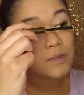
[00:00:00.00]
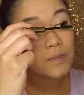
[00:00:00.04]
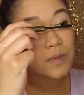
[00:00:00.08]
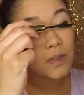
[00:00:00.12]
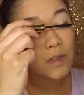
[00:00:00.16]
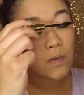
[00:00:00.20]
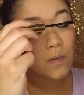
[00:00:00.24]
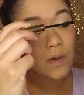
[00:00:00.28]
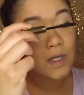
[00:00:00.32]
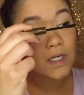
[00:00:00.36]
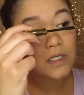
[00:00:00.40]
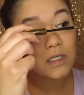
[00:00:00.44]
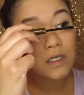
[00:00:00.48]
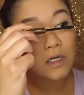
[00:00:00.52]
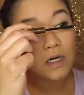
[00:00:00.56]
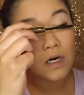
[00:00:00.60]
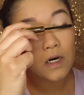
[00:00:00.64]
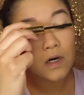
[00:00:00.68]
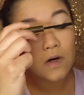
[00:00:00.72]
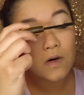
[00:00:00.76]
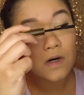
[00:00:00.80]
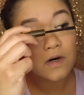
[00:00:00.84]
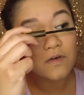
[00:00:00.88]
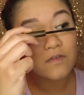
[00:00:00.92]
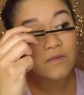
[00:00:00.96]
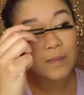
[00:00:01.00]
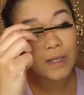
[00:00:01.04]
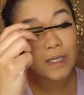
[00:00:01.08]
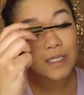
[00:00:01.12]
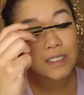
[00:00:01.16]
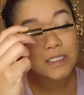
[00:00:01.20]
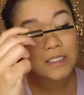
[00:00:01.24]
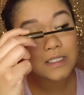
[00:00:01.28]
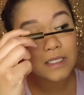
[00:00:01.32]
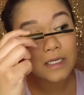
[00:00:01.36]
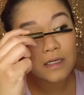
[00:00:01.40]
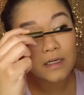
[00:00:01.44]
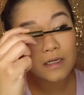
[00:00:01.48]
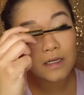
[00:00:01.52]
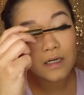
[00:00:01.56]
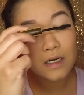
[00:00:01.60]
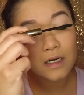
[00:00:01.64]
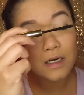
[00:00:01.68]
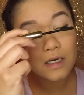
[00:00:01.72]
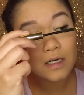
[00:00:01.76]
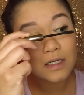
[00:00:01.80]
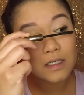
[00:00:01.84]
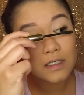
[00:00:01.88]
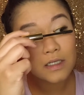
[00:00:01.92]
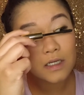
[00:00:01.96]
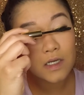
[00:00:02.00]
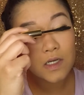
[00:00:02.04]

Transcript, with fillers: put 1 coat of mascara on.